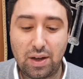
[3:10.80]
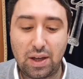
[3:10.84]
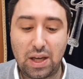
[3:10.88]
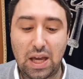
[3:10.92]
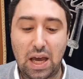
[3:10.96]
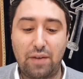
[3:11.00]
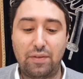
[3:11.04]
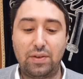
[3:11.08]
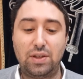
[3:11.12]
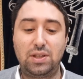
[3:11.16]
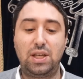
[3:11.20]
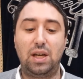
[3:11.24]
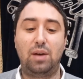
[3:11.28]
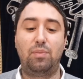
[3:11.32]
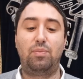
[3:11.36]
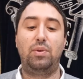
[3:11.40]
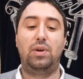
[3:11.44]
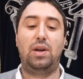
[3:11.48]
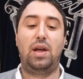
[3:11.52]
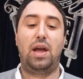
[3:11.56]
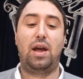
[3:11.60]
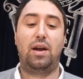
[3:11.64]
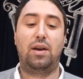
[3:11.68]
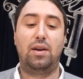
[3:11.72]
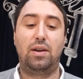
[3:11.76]
You have a
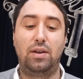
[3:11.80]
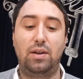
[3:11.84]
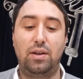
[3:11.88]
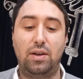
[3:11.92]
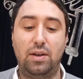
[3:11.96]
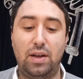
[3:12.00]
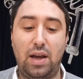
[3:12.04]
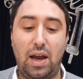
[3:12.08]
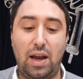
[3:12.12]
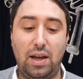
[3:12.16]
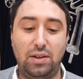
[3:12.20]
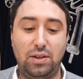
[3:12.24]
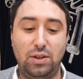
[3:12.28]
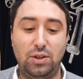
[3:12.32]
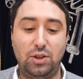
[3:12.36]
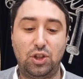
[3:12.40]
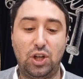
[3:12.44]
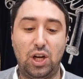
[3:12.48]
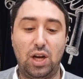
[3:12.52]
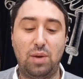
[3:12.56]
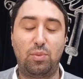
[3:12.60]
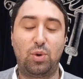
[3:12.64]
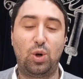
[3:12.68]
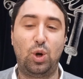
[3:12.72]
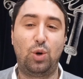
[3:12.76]
separate
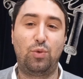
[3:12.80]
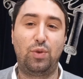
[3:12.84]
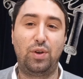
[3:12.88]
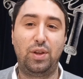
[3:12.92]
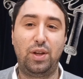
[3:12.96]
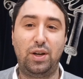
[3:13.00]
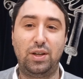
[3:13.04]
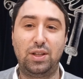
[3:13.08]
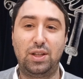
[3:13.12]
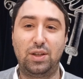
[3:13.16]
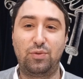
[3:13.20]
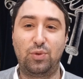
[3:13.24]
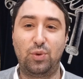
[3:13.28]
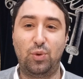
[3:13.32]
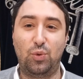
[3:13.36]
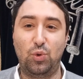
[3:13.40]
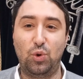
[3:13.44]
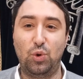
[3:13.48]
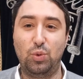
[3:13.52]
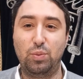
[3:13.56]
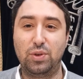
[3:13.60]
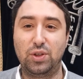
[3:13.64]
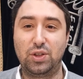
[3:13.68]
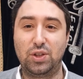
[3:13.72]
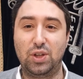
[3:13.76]
antechamber over there, a different
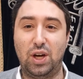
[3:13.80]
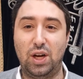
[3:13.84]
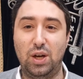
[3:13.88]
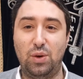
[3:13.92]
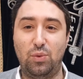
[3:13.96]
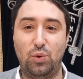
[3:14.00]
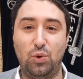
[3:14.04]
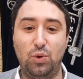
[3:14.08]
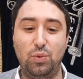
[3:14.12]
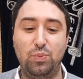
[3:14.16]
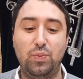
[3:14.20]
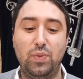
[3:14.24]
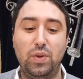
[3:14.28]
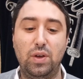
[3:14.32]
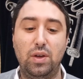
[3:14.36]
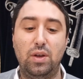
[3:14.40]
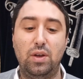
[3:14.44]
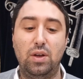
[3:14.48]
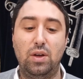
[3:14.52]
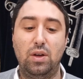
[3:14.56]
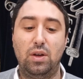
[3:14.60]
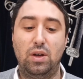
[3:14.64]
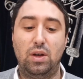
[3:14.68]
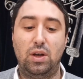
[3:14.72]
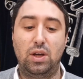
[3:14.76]
room, a side room.
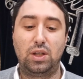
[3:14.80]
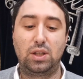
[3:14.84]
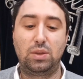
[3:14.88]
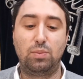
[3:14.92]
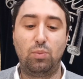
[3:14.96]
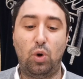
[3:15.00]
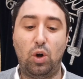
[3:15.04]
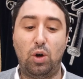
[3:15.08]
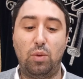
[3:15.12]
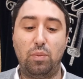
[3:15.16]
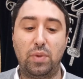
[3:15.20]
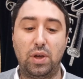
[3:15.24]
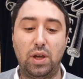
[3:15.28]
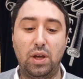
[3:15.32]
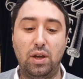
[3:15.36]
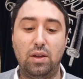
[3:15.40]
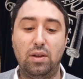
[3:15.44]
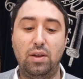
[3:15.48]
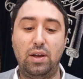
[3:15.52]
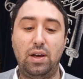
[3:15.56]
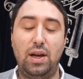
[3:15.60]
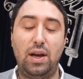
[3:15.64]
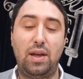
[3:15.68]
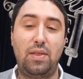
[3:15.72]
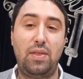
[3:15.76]
Small
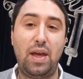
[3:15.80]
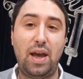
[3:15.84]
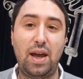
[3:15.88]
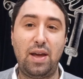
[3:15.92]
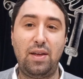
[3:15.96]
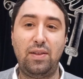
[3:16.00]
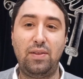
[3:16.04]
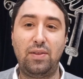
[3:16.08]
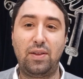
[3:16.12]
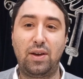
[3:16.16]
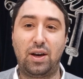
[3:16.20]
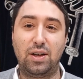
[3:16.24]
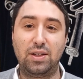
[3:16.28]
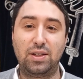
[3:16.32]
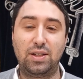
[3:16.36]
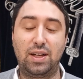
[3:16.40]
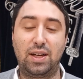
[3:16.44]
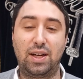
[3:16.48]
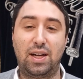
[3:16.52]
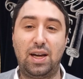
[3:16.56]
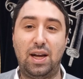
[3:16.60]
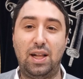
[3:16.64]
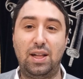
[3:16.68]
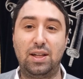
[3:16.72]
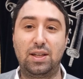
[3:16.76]
meal, and then the Chassan
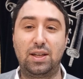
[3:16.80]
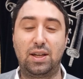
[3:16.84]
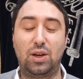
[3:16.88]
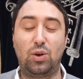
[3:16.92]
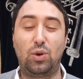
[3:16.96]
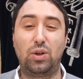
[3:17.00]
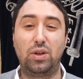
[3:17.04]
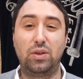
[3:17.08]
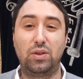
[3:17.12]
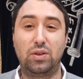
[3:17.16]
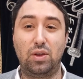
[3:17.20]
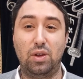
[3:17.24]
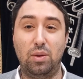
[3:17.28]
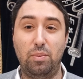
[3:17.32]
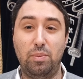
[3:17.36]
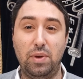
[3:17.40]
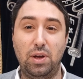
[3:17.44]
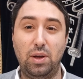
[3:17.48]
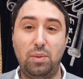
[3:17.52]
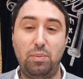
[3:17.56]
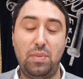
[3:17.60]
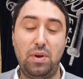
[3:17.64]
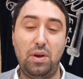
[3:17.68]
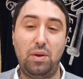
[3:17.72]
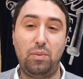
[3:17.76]
and Kala called them
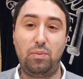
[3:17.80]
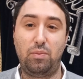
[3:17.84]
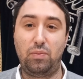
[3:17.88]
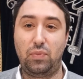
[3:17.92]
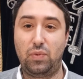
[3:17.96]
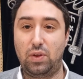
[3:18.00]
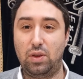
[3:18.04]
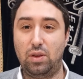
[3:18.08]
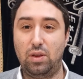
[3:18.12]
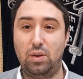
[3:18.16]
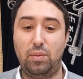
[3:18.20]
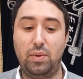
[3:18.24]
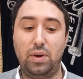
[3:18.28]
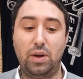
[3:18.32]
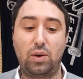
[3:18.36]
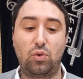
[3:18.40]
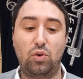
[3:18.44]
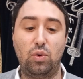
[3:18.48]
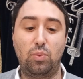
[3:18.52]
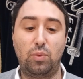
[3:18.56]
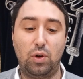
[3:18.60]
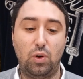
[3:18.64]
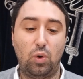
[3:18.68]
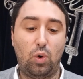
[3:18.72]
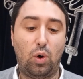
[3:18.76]
to the big
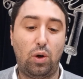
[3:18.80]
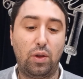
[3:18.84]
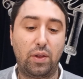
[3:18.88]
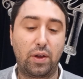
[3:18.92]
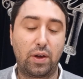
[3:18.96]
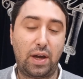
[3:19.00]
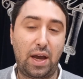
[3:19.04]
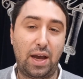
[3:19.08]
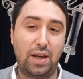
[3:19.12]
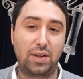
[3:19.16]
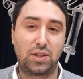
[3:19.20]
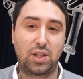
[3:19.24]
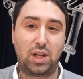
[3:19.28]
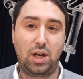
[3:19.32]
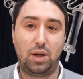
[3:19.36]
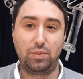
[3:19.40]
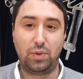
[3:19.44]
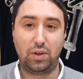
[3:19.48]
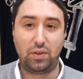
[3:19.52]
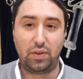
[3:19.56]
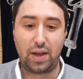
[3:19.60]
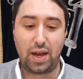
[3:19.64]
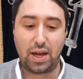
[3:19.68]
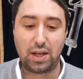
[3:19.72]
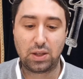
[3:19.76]
room where all the guests come
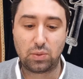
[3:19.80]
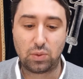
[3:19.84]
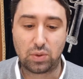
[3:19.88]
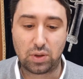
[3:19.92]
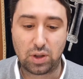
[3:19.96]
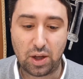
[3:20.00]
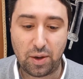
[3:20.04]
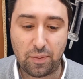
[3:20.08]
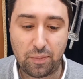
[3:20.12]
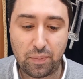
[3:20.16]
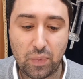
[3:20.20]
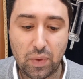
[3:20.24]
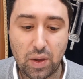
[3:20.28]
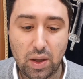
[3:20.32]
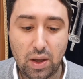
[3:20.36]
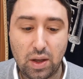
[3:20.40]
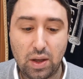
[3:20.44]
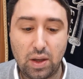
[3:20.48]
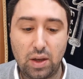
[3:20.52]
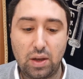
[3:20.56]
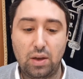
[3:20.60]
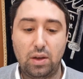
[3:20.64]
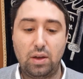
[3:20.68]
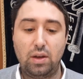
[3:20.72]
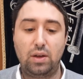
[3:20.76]
to dance with them.
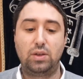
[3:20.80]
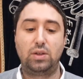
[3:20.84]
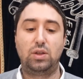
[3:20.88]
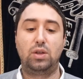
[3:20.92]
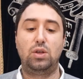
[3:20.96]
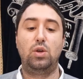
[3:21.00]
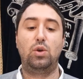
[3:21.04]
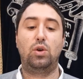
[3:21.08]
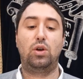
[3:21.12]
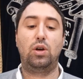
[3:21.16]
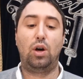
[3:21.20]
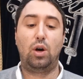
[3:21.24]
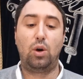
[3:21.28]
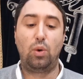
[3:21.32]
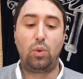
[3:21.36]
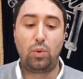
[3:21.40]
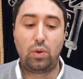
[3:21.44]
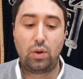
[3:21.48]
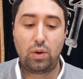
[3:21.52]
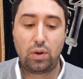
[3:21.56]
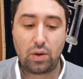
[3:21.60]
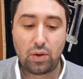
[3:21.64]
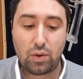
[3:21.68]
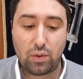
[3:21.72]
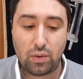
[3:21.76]
So you
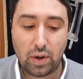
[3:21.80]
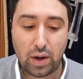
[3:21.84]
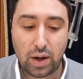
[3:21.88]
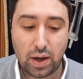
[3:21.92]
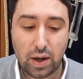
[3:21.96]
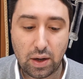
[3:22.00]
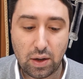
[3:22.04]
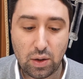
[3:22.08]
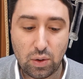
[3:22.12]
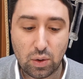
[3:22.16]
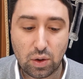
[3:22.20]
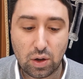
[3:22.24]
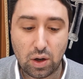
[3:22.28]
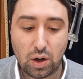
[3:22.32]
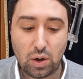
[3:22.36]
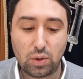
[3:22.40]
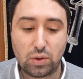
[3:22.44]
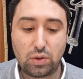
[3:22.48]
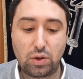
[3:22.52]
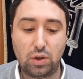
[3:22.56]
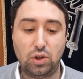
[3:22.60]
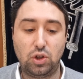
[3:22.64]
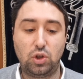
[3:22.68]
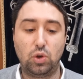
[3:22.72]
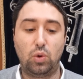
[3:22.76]
go
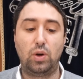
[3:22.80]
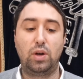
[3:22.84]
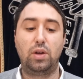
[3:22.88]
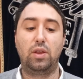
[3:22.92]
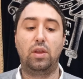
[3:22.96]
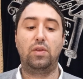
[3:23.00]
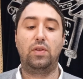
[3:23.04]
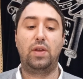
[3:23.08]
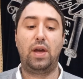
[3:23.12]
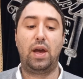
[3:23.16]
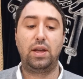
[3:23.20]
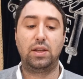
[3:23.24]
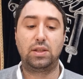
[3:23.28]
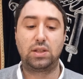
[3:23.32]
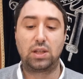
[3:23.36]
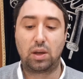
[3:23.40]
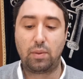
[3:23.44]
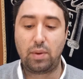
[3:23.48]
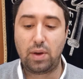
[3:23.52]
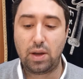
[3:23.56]
to join the dancing.